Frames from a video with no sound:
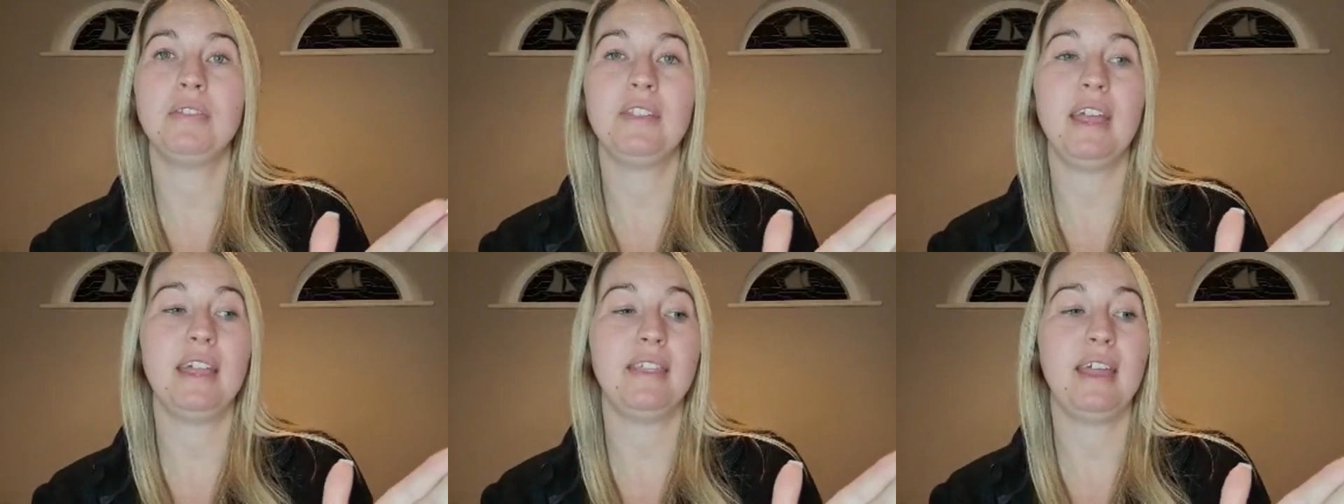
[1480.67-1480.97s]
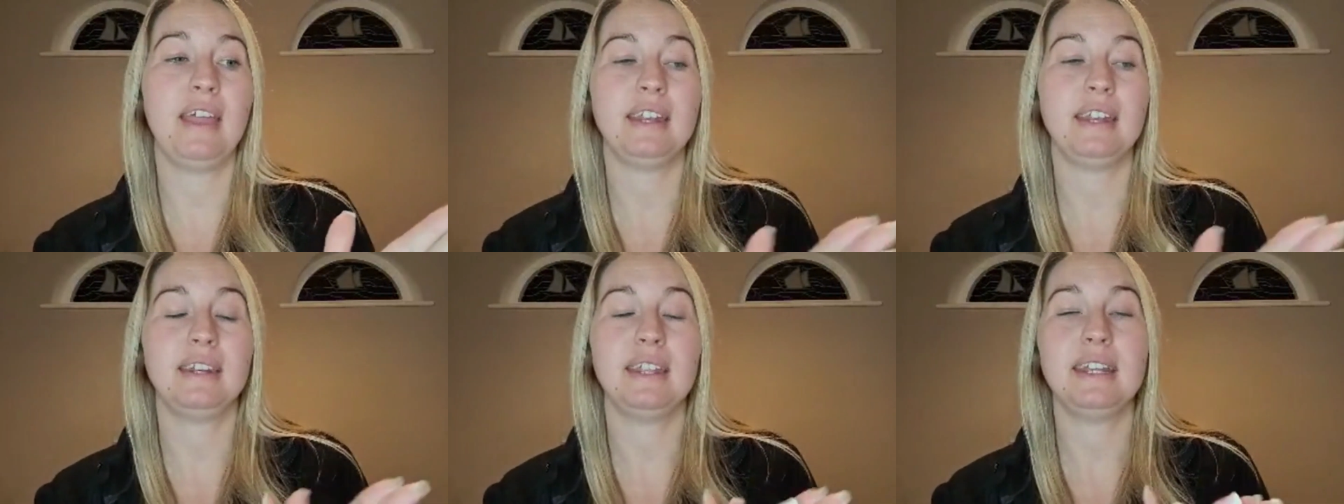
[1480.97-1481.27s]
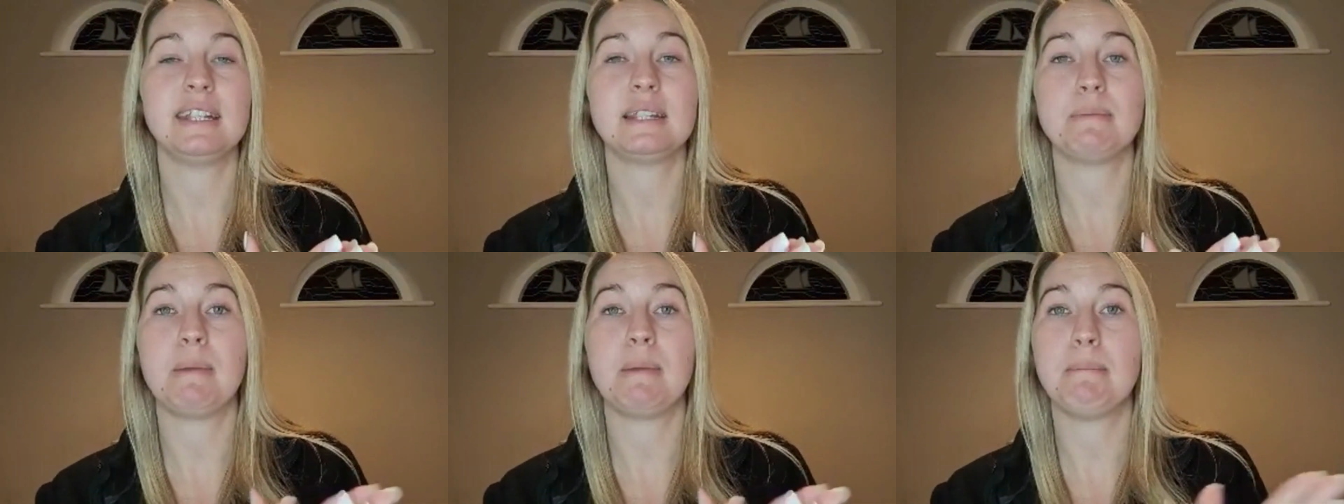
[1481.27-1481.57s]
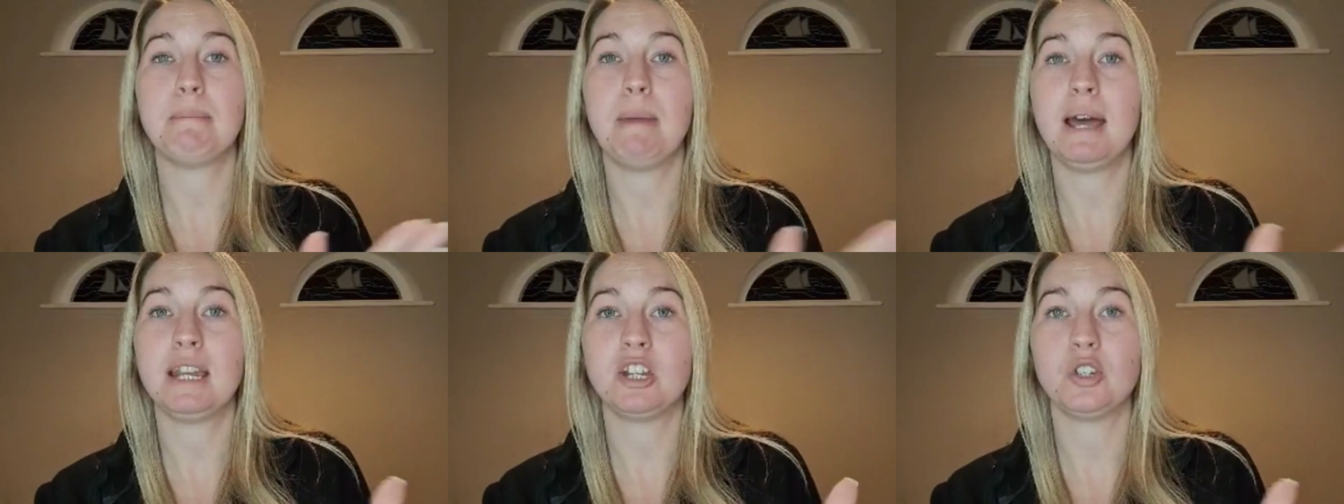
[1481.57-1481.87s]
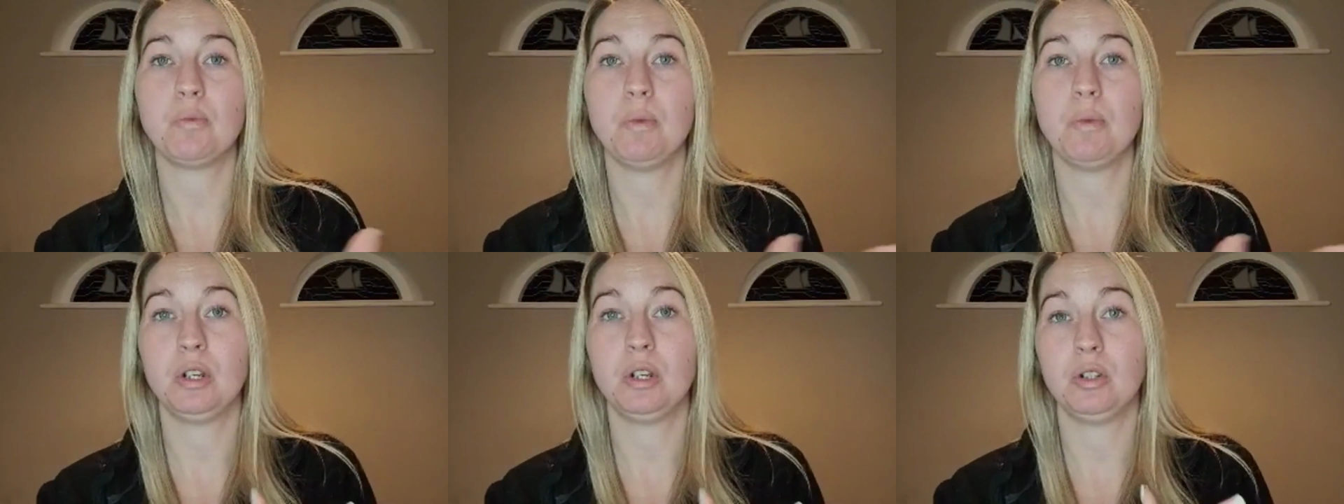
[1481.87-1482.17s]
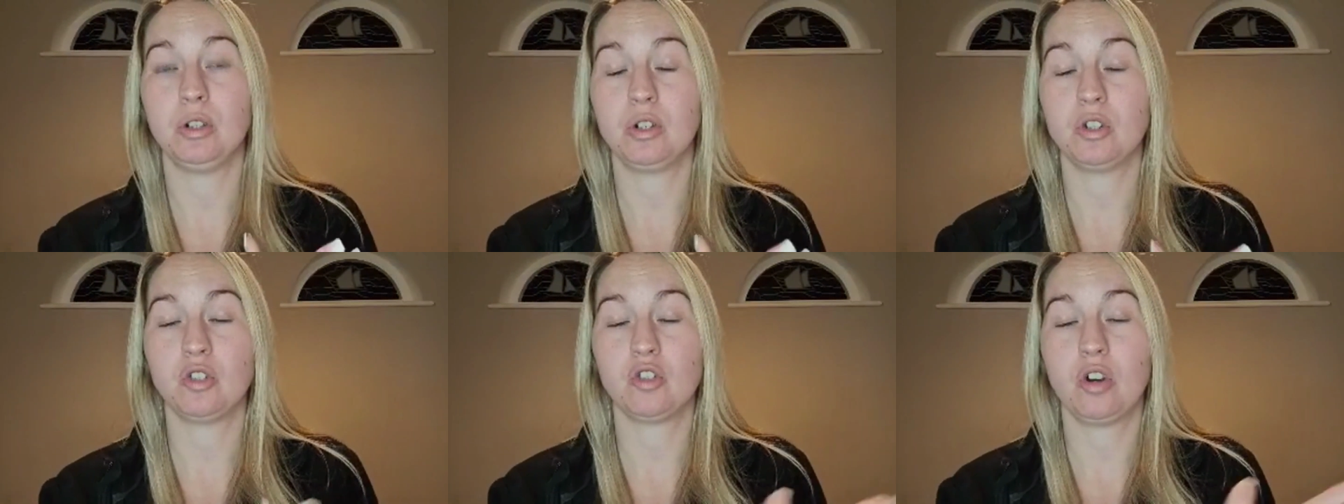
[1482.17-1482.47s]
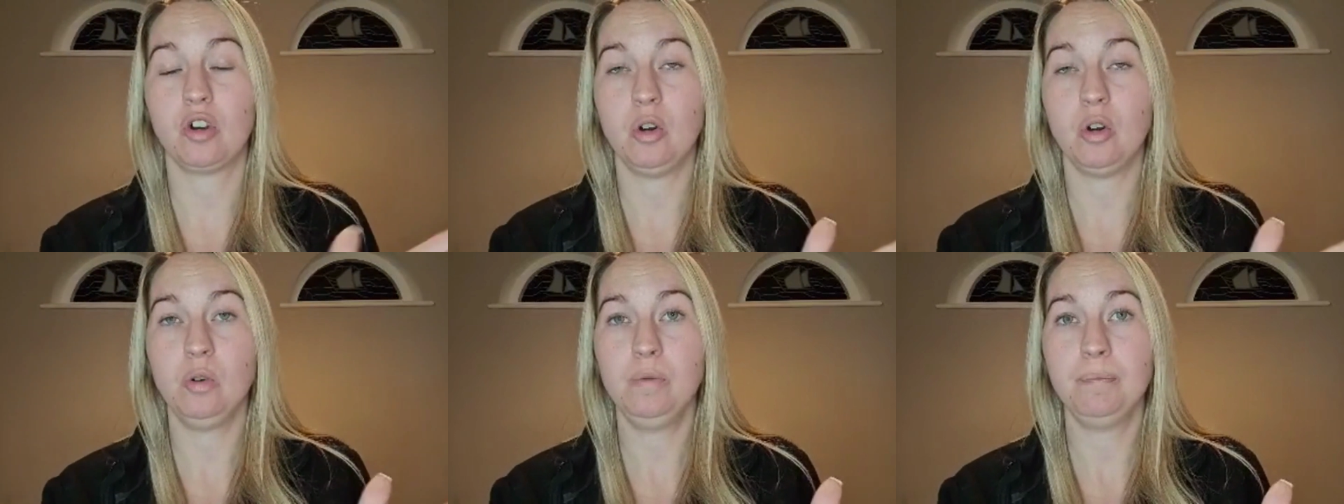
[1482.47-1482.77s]
there then needs to be management and
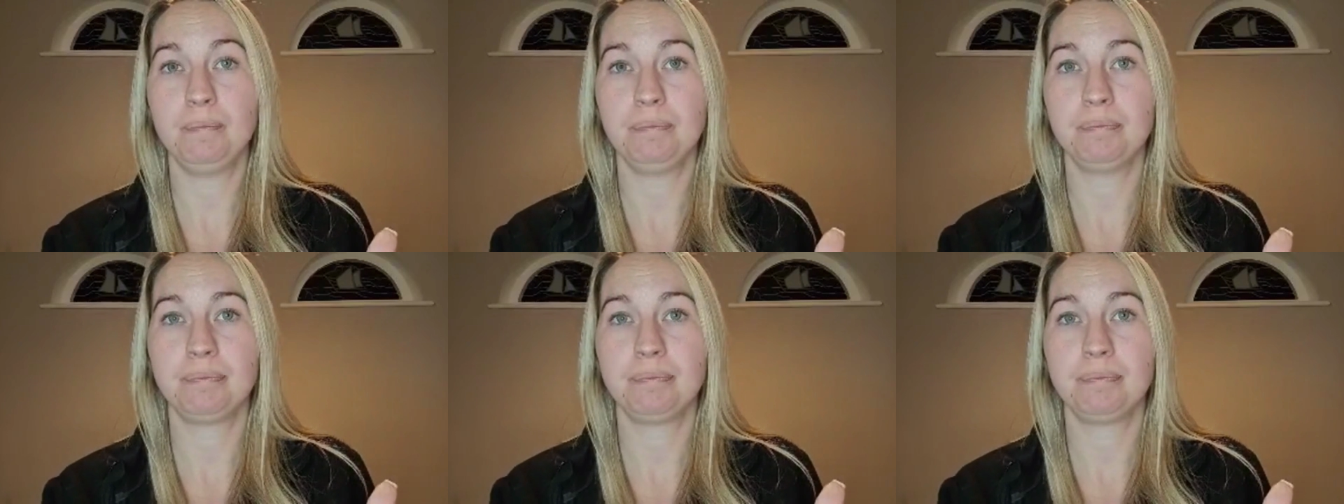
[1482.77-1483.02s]
control.